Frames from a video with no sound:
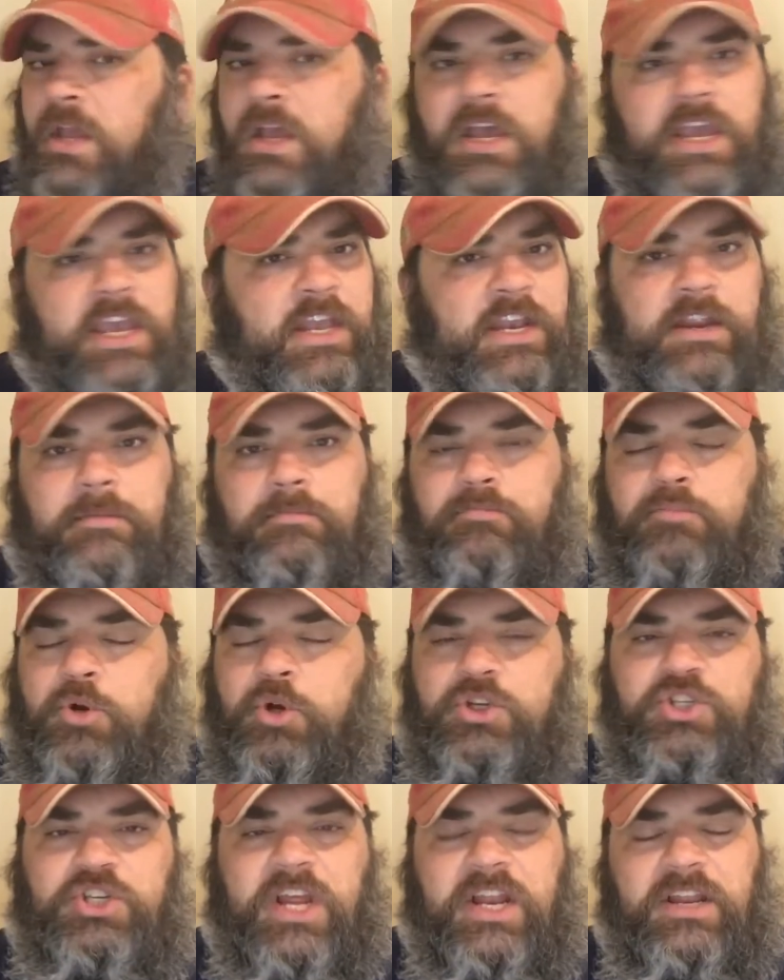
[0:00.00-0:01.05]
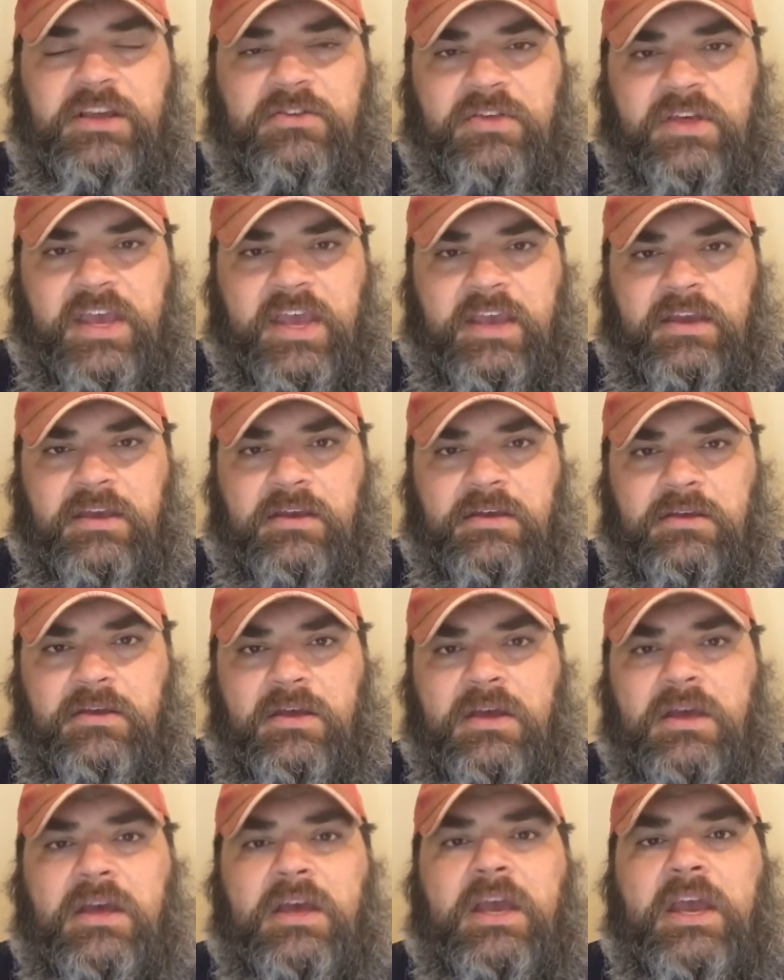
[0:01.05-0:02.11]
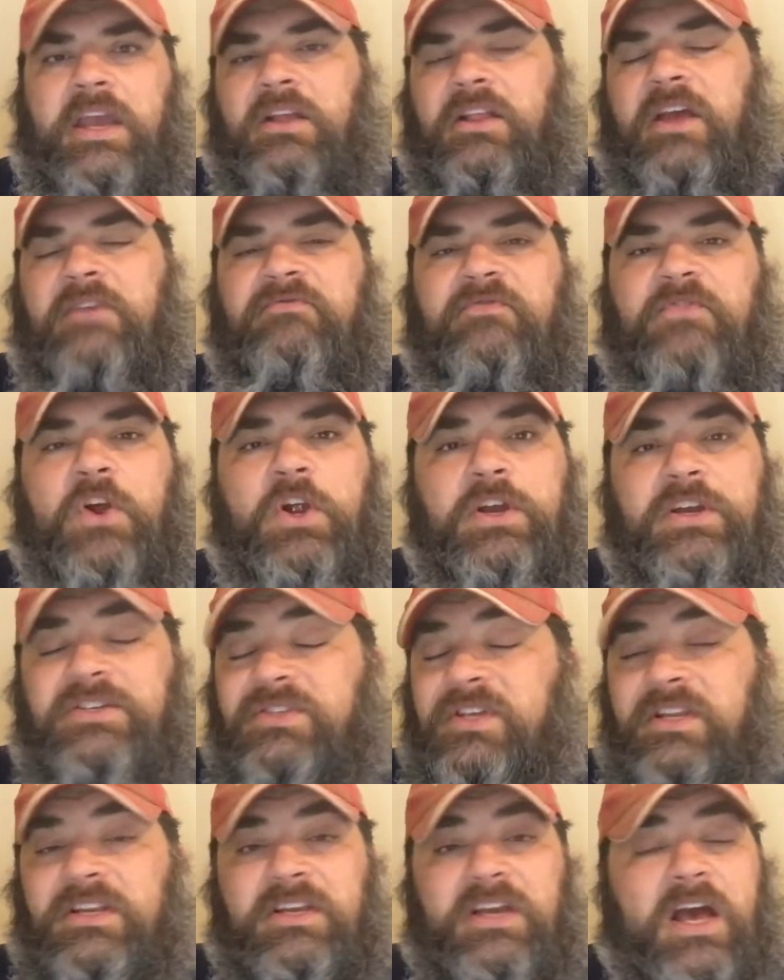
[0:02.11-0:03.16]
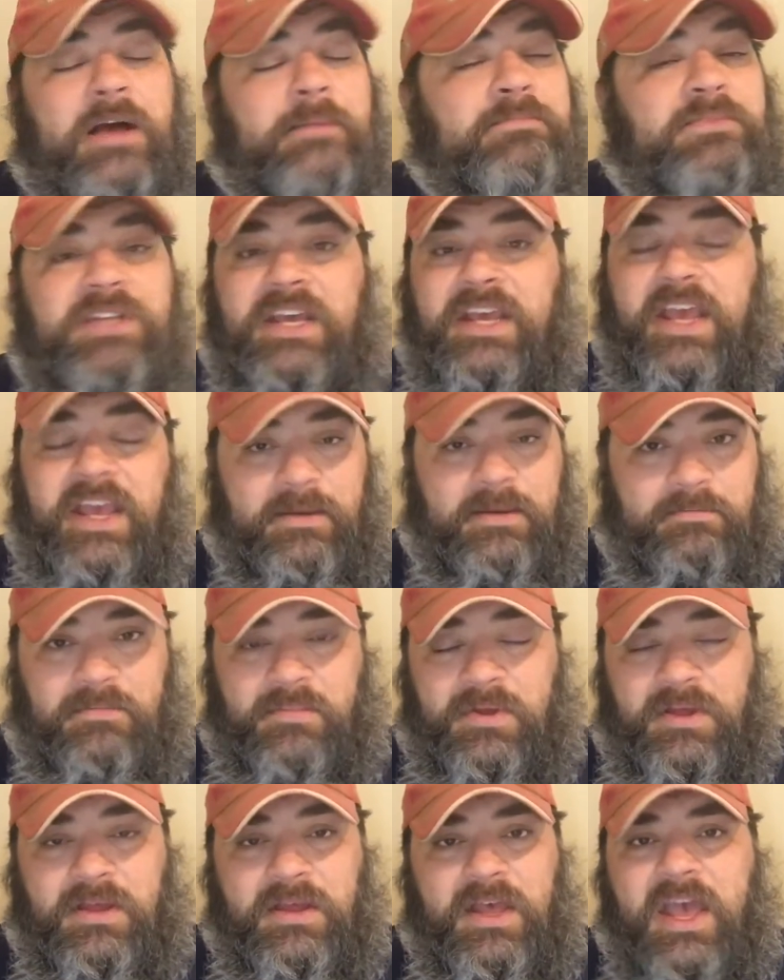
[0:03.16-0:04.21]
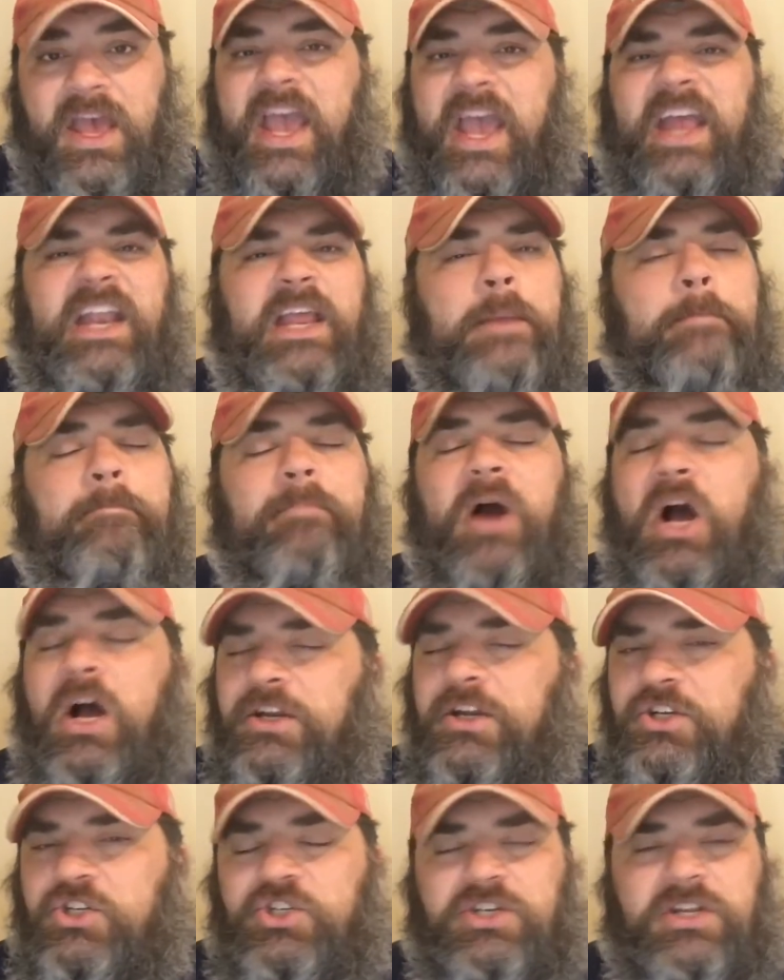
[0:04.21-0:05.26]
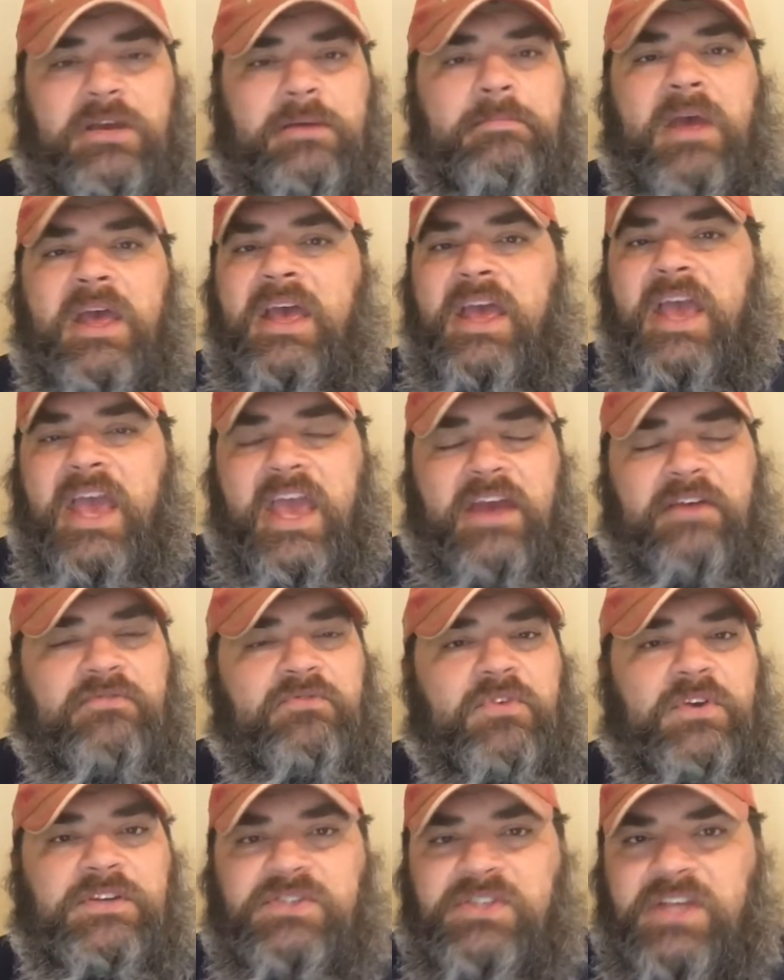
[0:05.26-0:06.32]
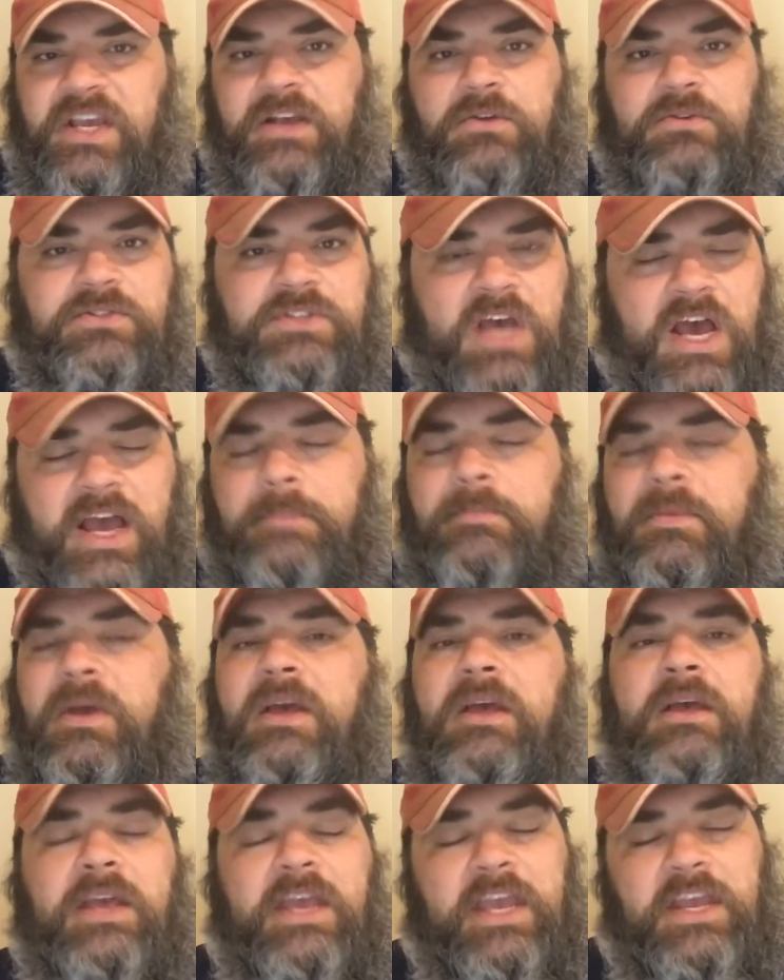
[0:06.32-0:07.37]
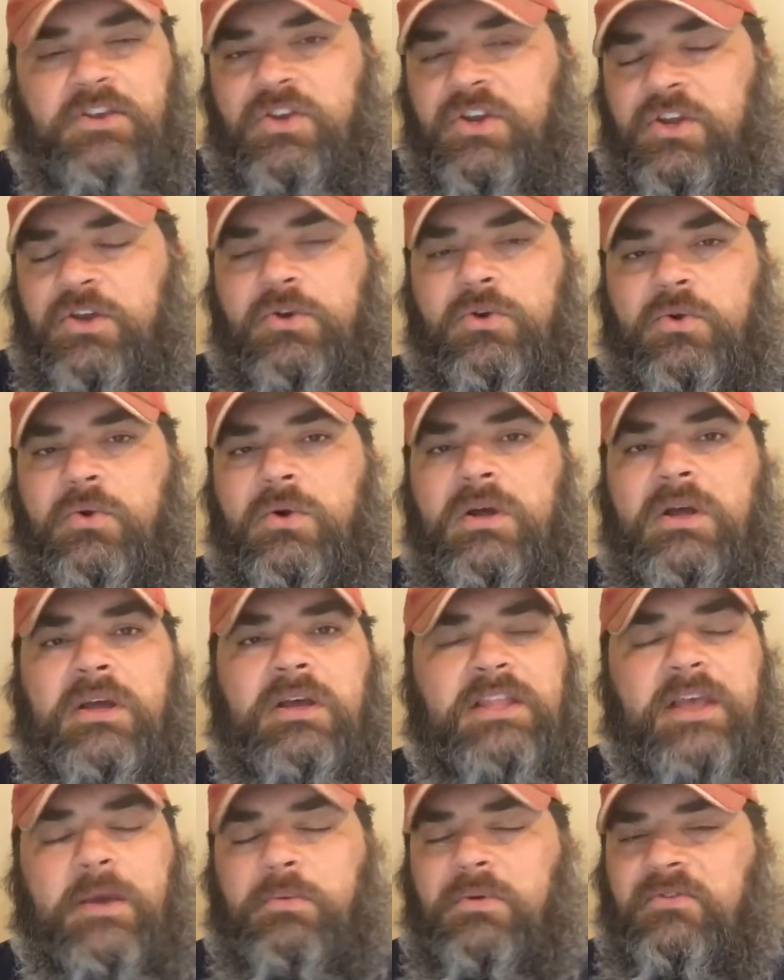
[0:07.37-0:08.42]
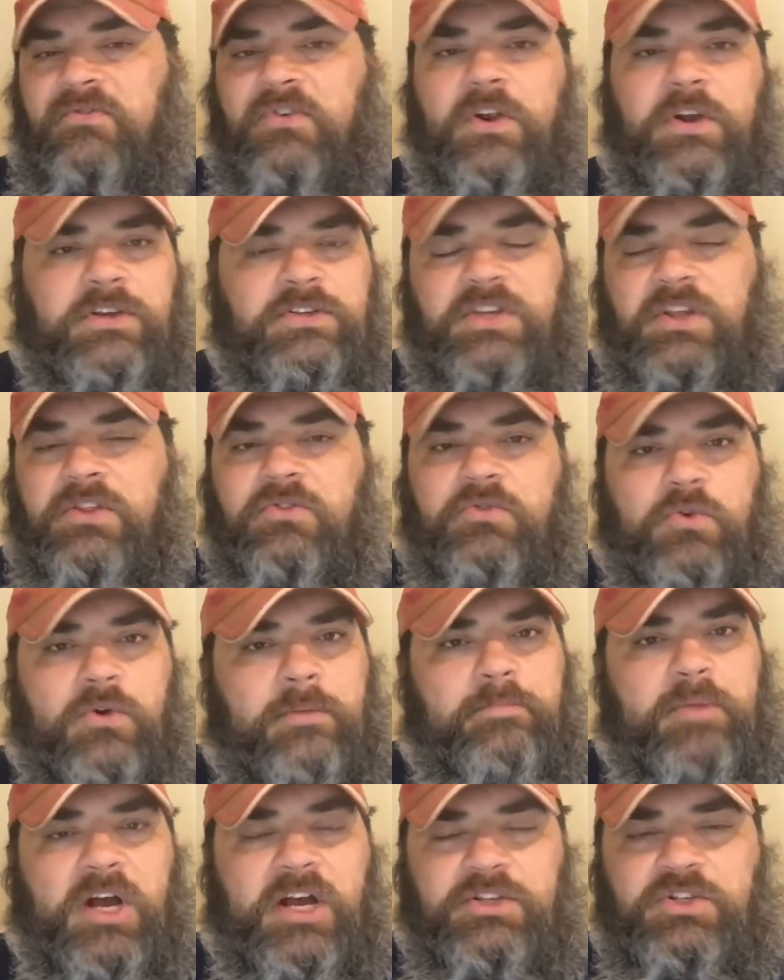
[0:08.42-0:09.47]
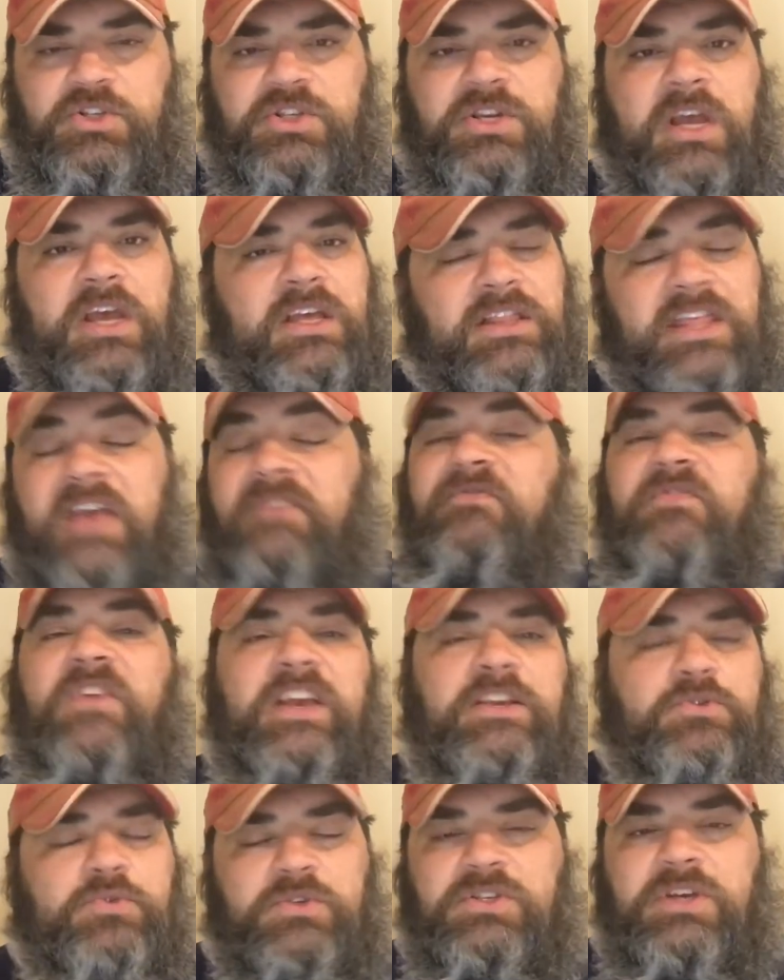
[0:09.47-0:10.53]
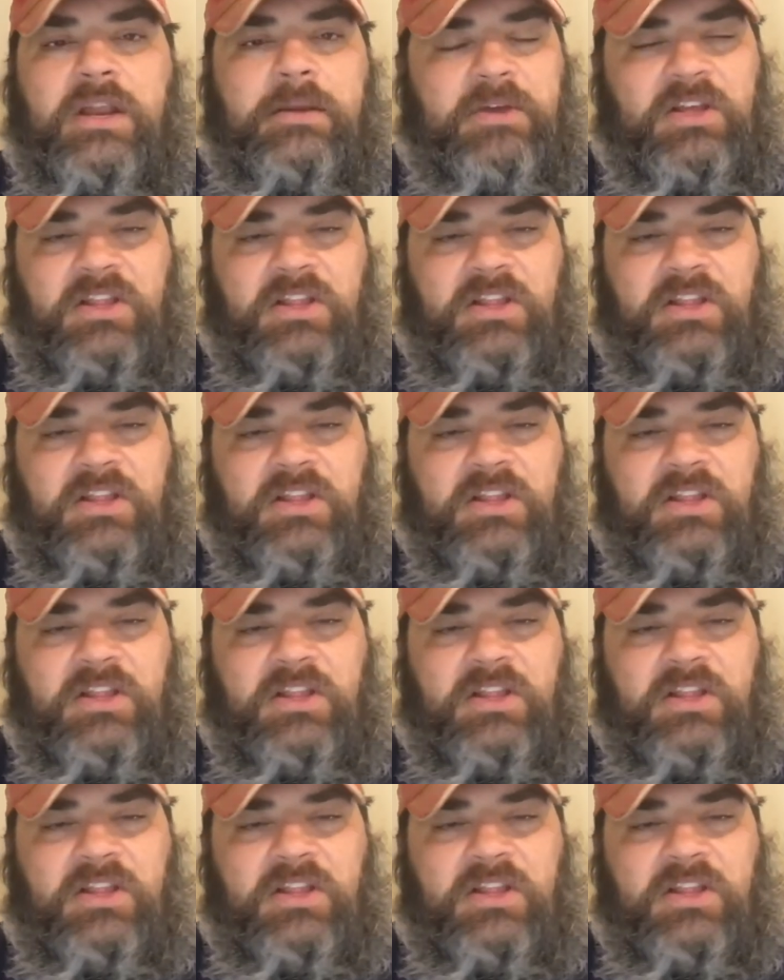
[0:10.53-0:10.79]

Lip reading: He didn't push anything. He let Ferguson come to him, and he punished him every single time. He knew that when Ferguson threw a punch, that face was going to be